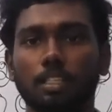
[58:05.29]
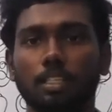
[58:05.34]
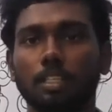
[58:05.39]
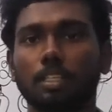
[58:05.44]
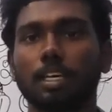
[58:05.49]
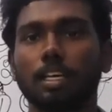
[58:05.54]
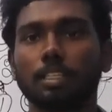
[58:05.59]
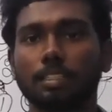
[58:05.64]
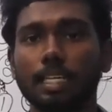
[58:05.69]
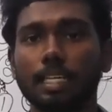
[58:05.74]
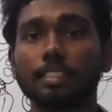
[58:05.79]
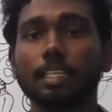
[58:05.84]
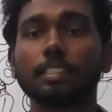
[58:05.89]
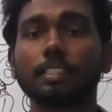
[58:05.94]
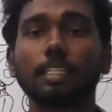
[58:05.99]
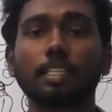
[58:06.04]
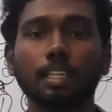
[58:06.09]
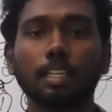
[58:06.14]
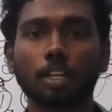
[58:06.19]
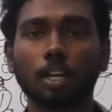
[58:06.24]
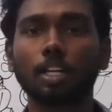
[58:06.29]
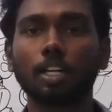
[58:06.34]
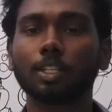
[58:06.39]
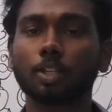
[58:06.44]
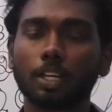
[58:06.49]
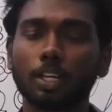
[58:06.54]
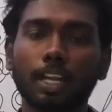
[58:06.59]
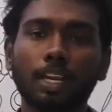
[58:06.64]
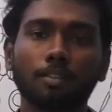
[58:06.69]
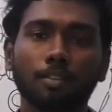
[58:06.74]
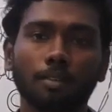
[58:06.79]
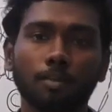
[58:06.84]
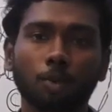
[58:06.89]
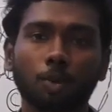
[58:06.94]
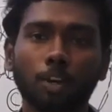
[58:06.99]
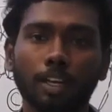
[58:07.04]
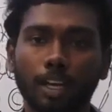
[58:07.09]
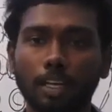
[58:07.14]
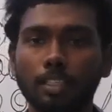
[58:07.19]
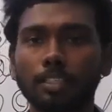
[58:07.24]
They are saying Sachin Tendulkar to retire from
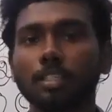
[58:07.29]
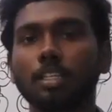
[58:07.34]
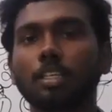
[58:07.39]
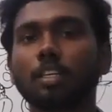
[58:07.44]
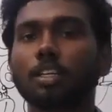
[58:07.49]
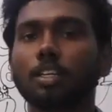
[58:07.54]
ODIs.